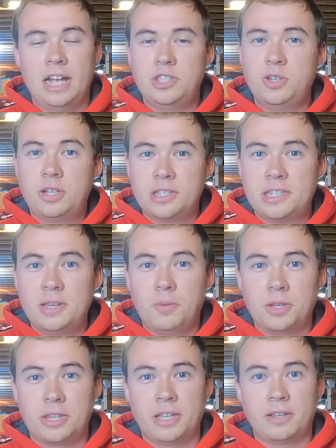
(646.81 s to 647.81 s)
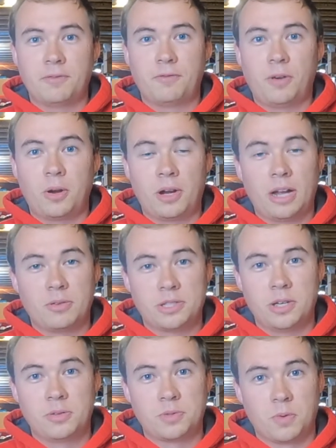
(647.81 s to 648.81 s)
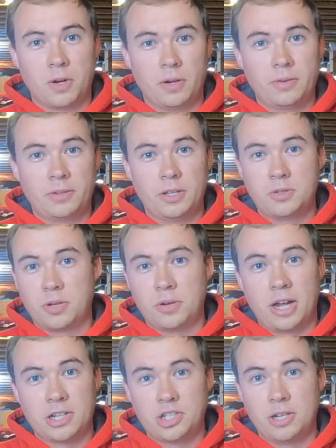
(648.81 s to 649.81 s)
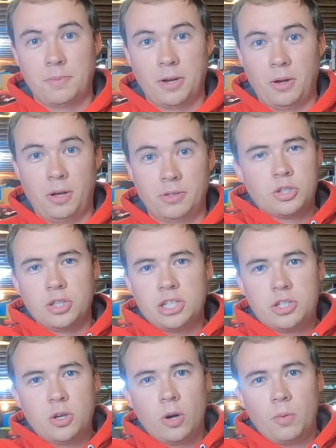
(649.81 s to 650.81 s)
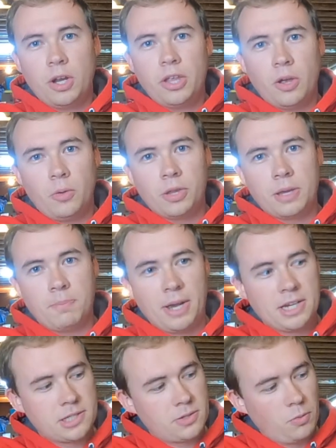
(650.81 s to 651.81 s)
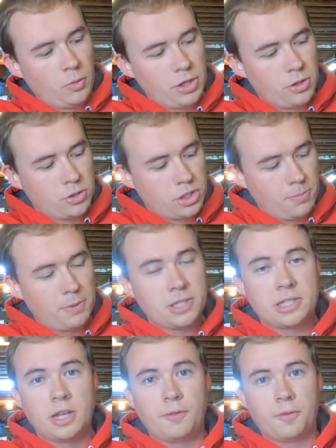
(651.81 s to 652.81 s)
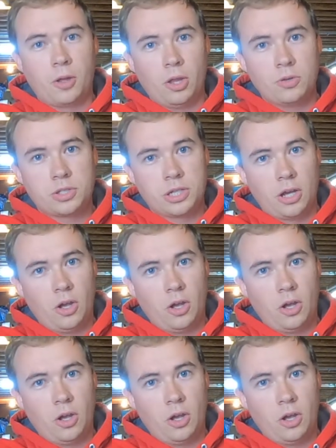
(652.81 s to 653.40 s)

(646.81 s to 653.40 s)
As you could see what the far out zones were, those are not cheap at all. So these two are really only best when you're shipping stuff close to